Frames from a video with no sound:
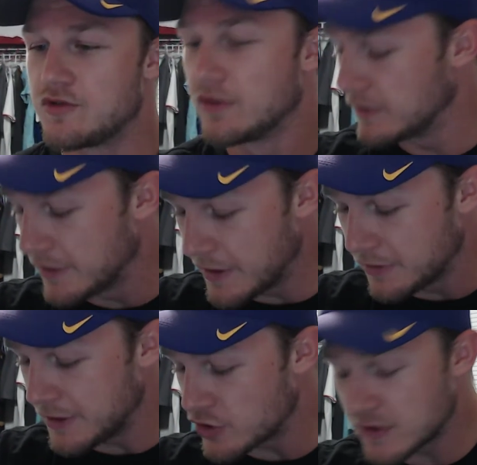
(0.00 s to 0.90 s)

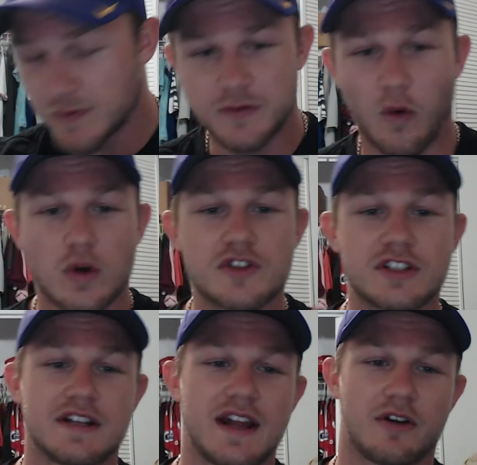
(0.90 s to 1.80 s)
literally just forcing
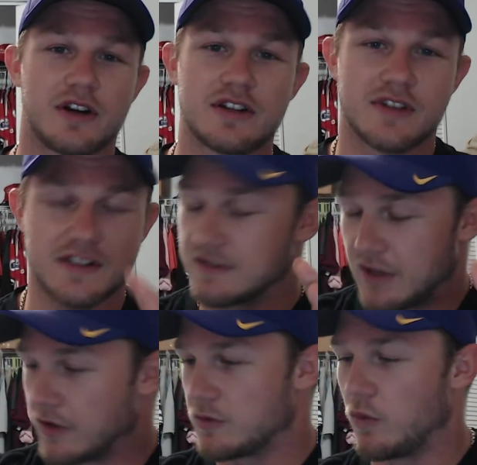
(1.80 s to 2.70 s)
a narrative that
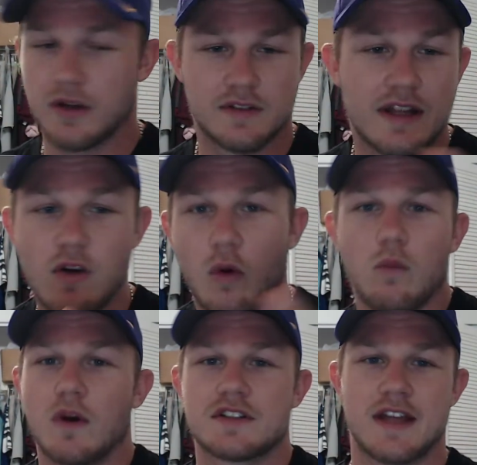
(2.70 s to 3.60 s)
doesn't want that no one
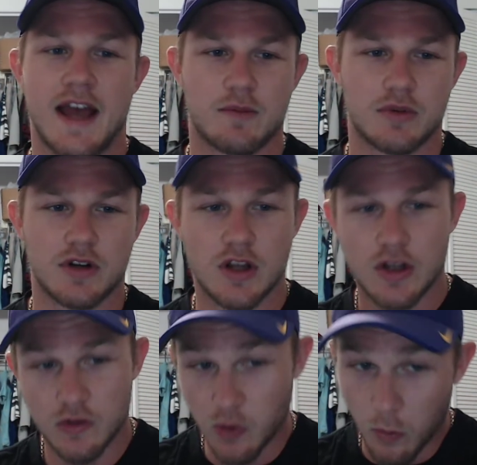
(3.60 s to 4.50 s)
wants to happen.
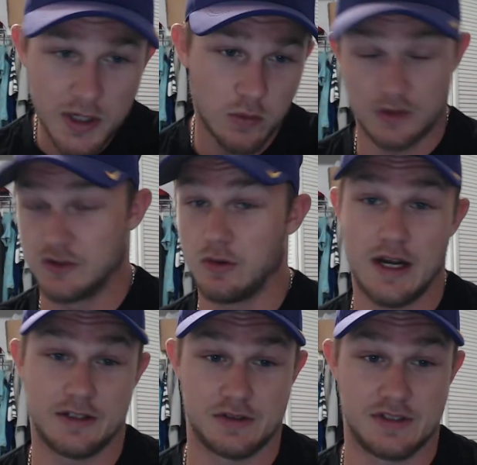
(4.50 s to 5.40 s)
Nobody wants
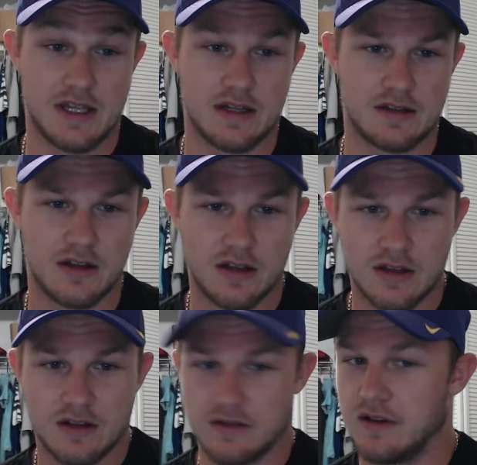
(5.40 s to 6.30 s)
Ohio State in
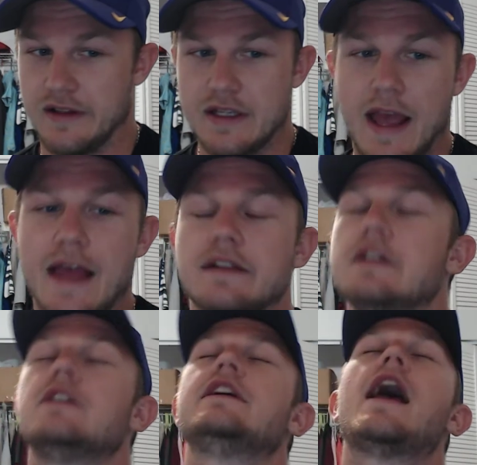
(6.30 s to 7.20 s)
like
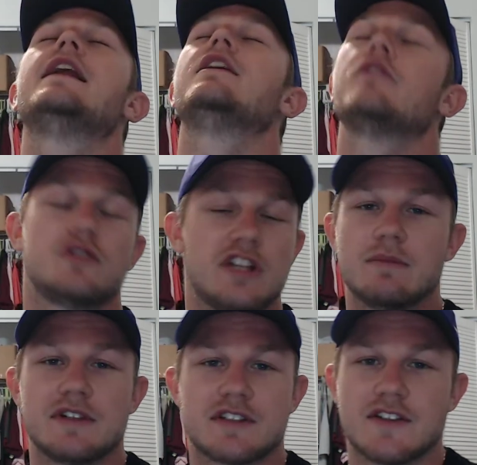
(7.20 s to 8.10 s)
literally any other team
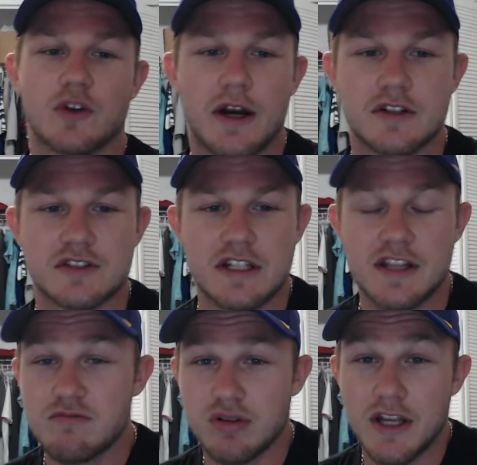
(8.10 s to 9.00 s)
besides Ohio State.
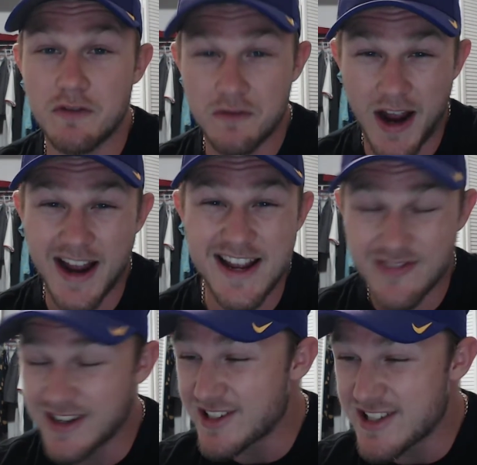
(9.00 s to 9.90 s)
They've played five
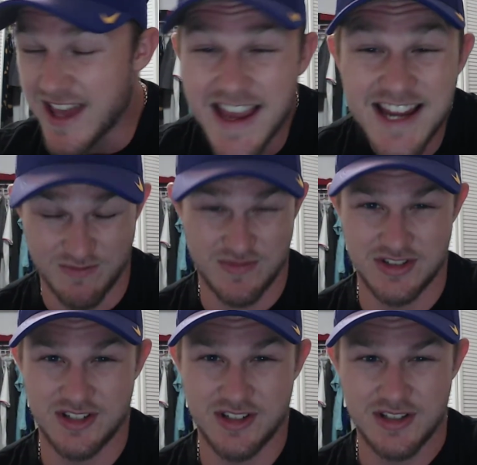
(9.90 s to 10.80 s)
games.
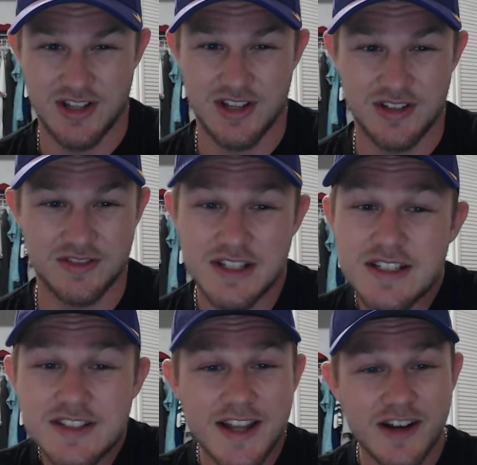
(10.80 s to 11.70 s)

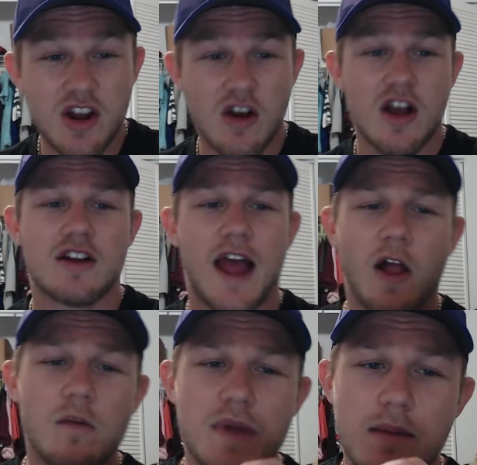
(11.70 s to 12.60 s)
Is that enough?
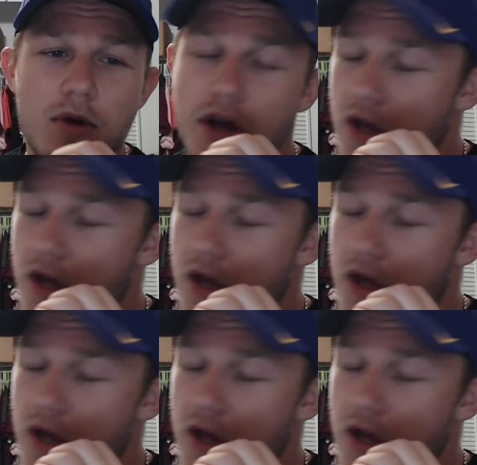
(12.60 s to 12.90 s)
Alabama